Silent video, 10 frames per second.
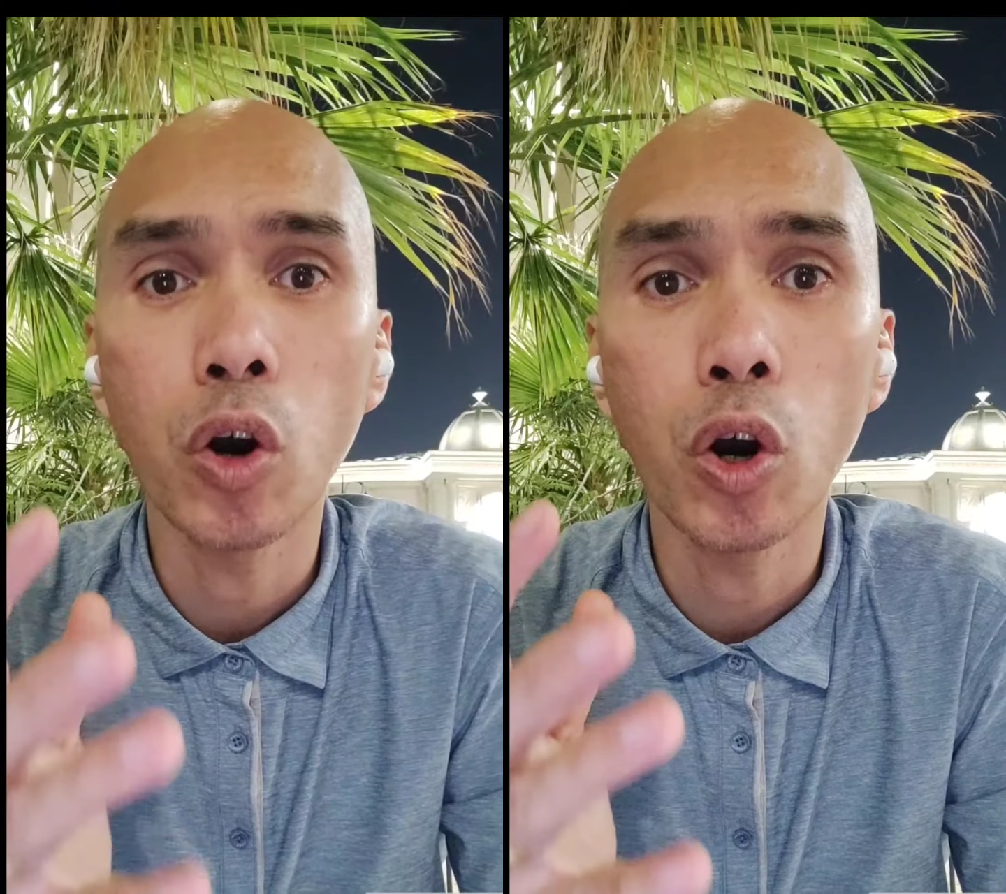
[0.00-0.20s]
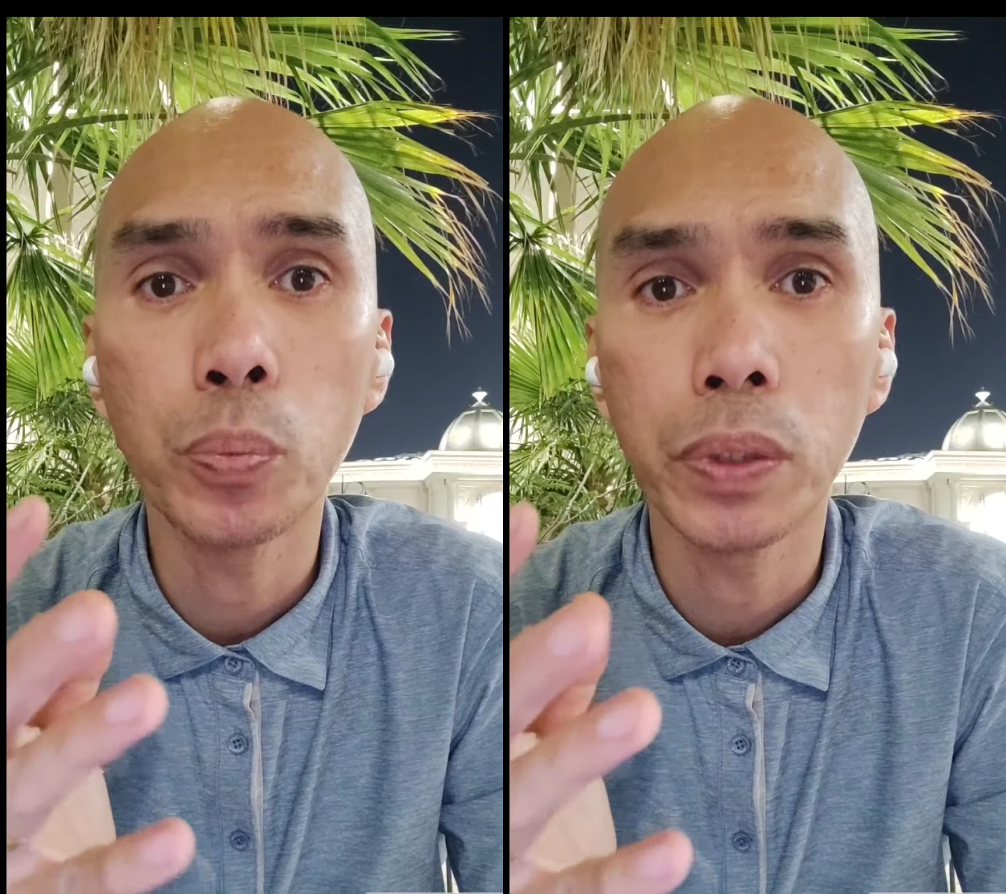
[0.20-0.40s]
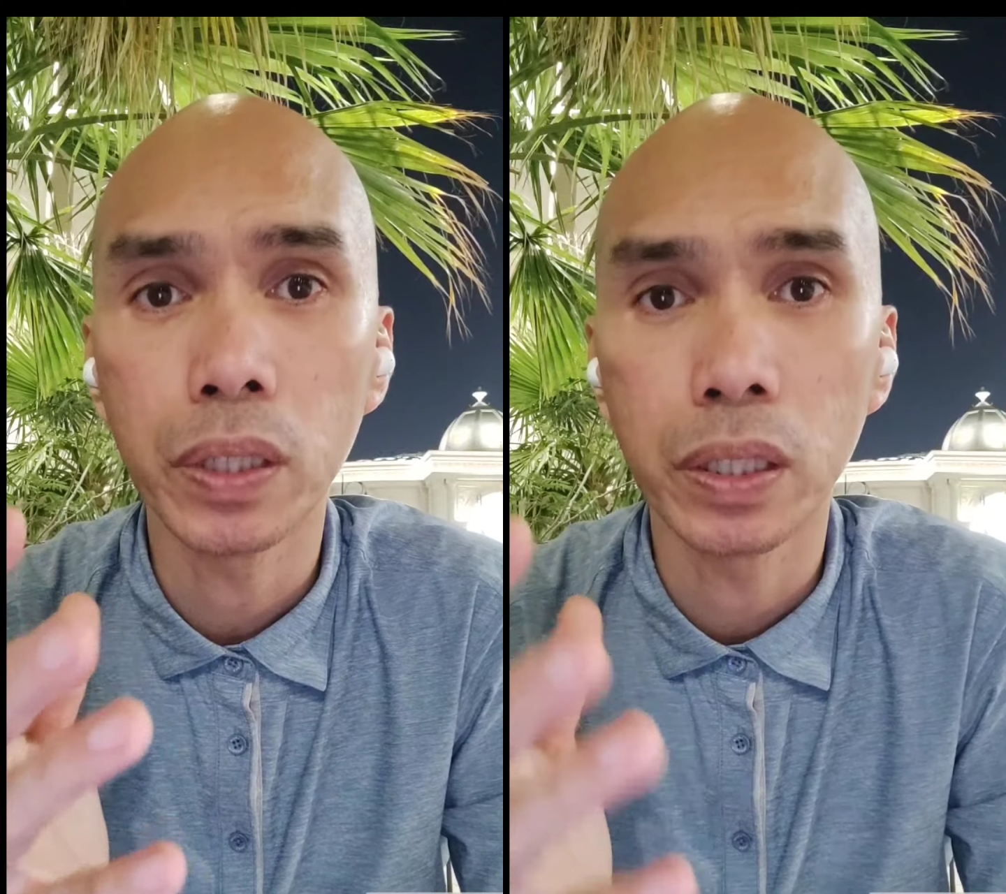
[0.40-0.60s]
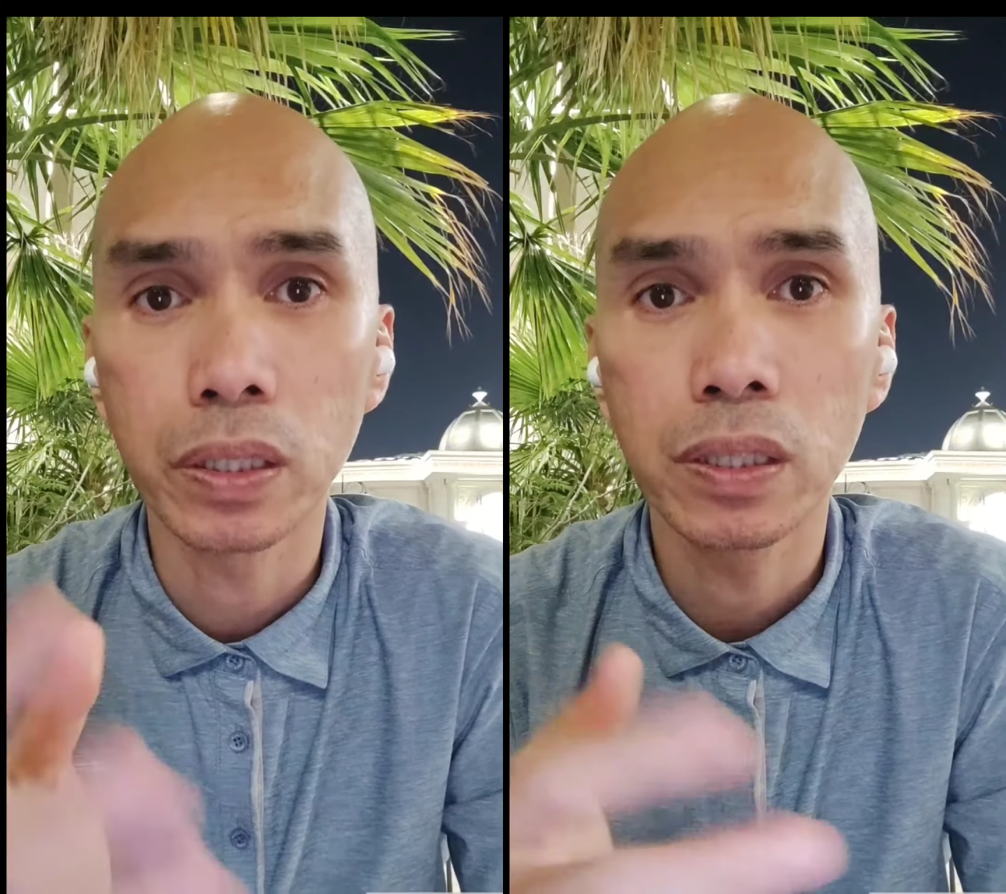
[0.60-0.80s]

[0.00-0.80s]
openness.